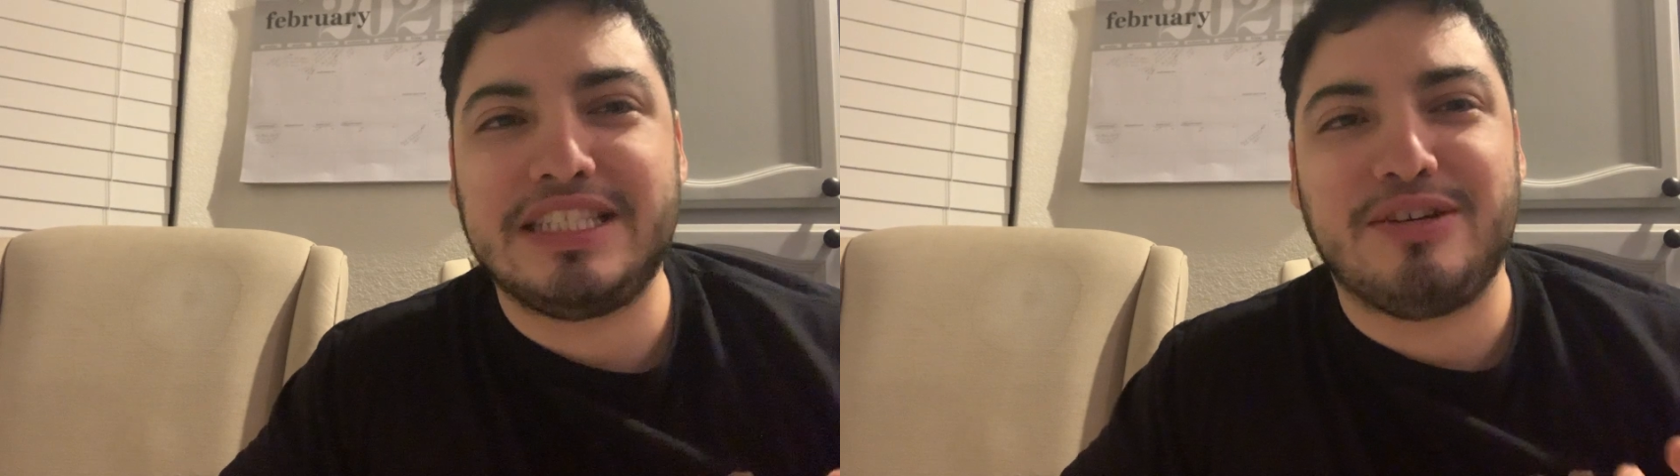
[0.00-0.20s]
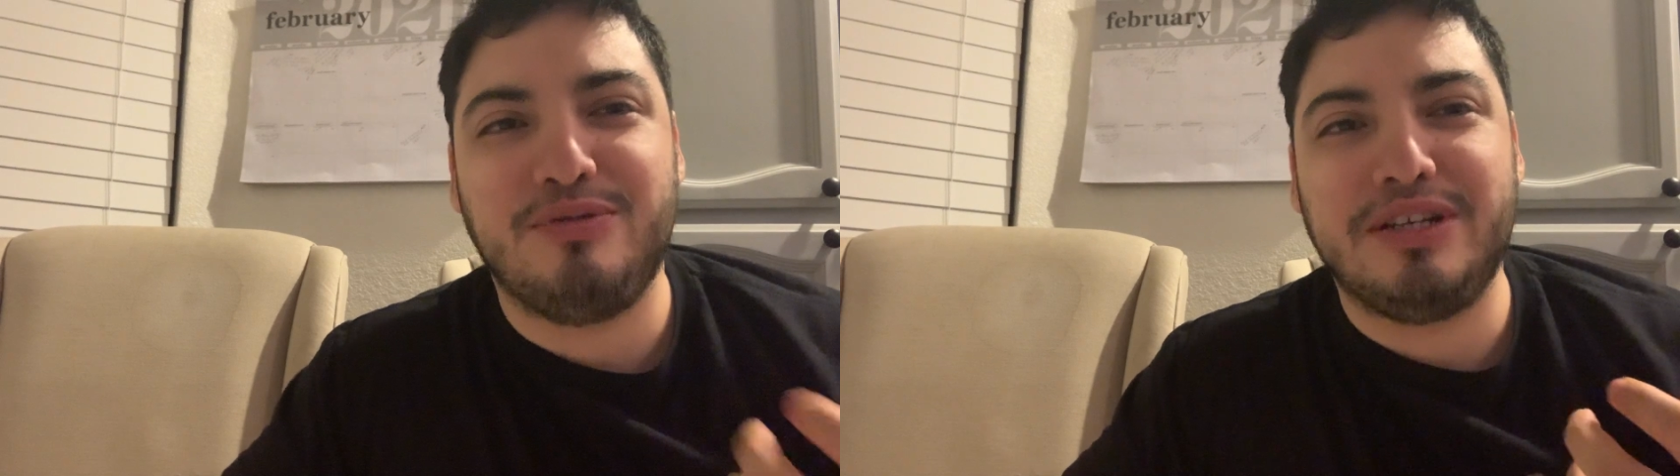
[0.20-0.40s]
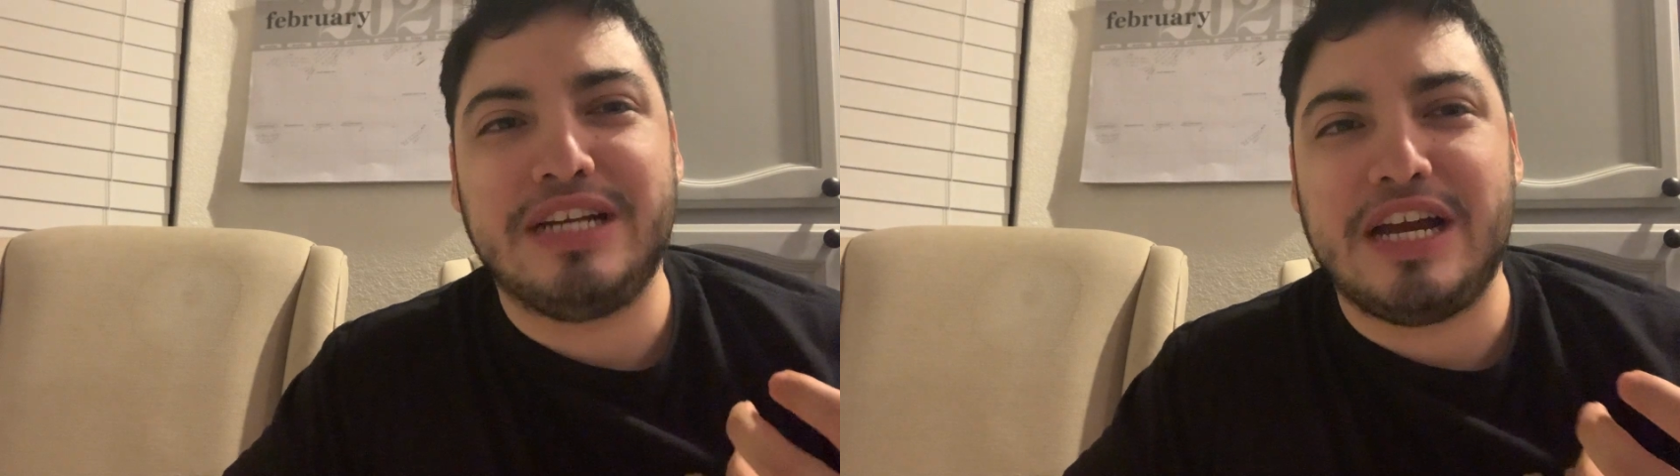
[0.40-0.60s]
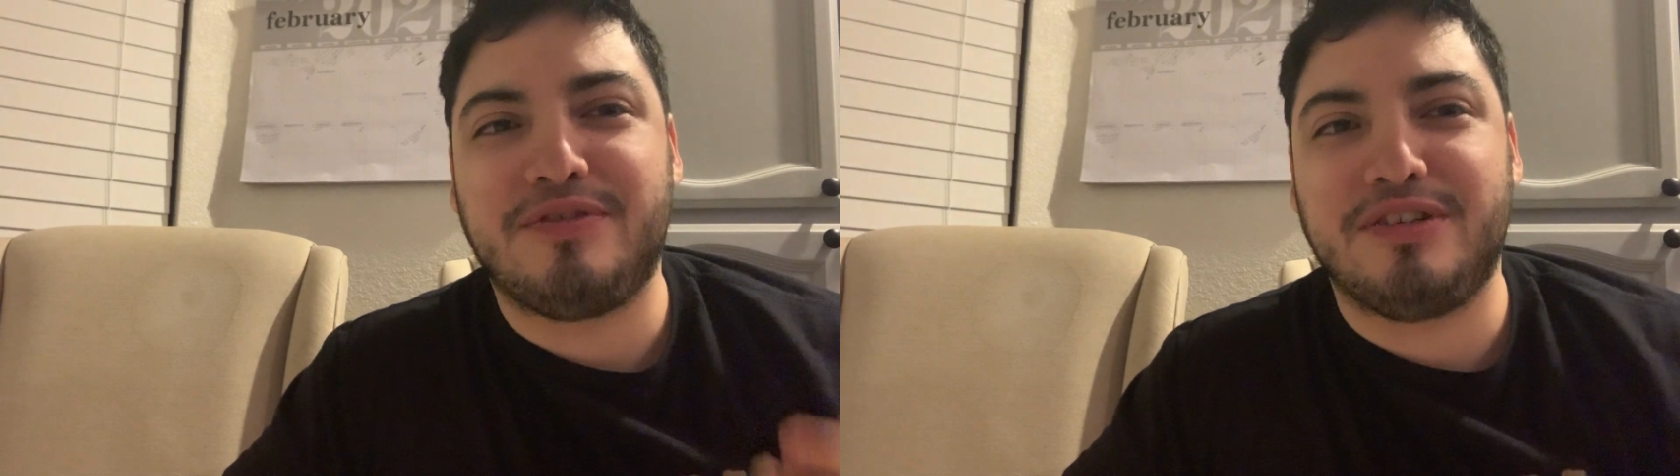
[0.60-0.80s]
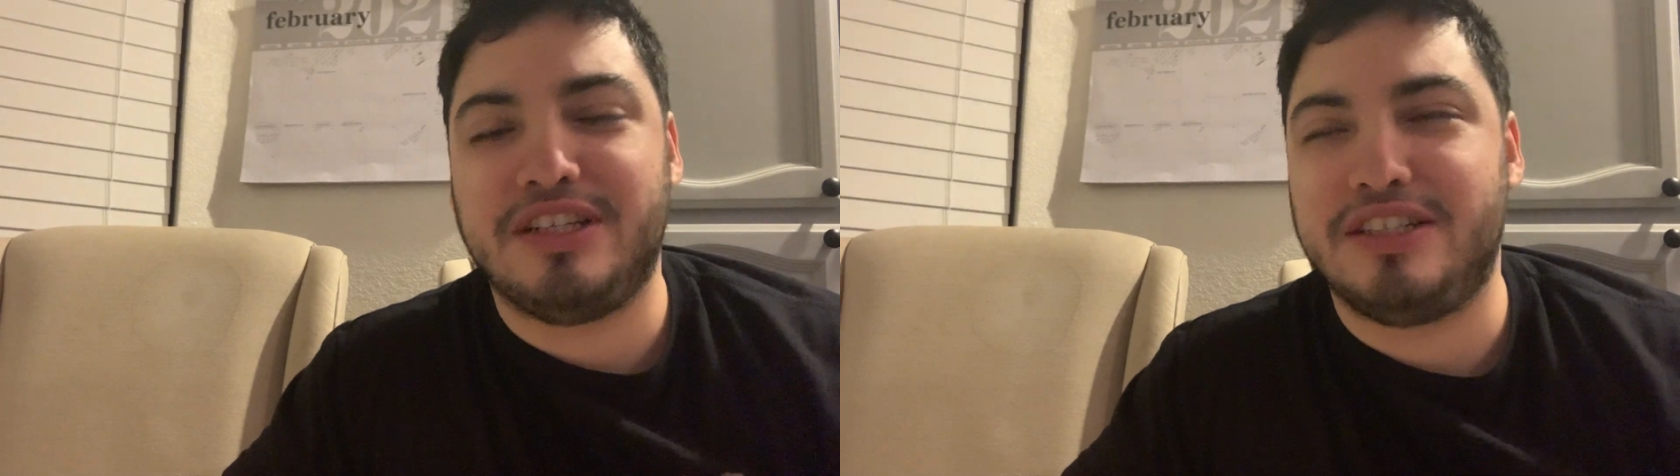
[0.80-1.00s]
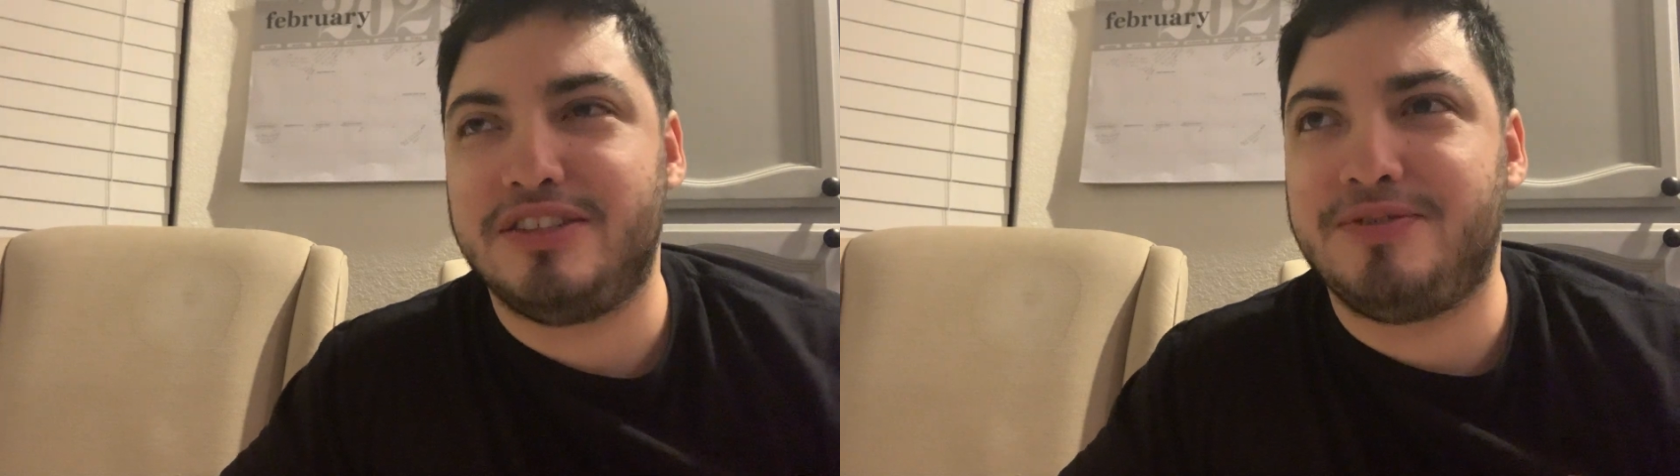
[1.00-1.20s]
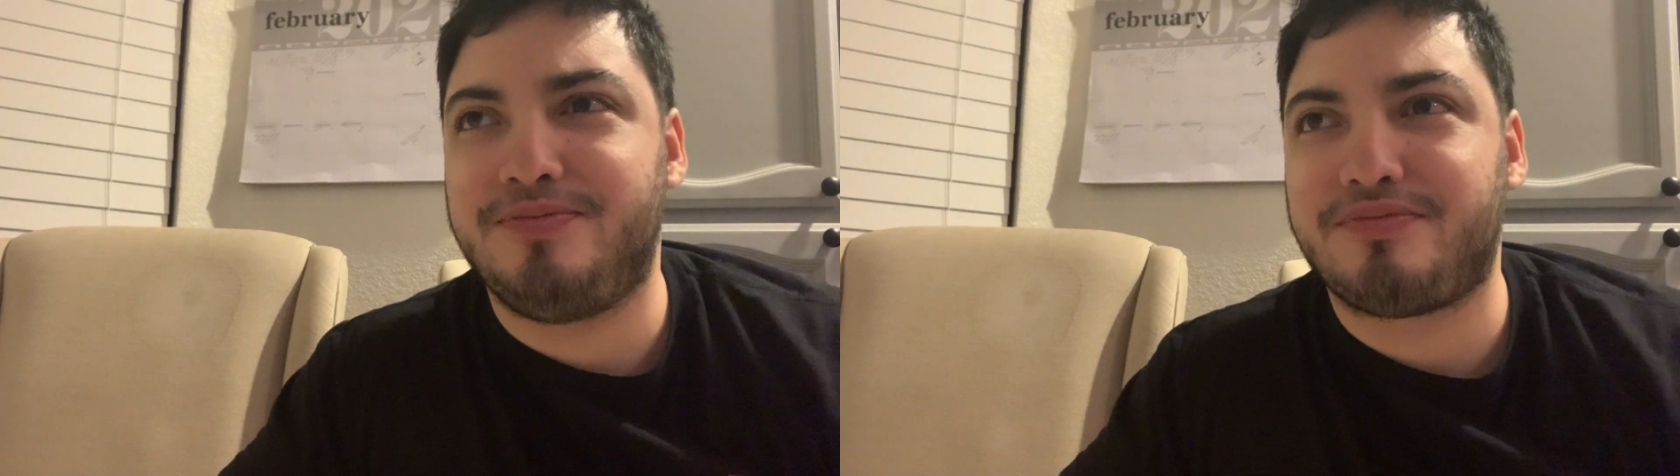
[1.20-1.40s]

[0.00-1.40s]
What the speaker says: that weird aftertaste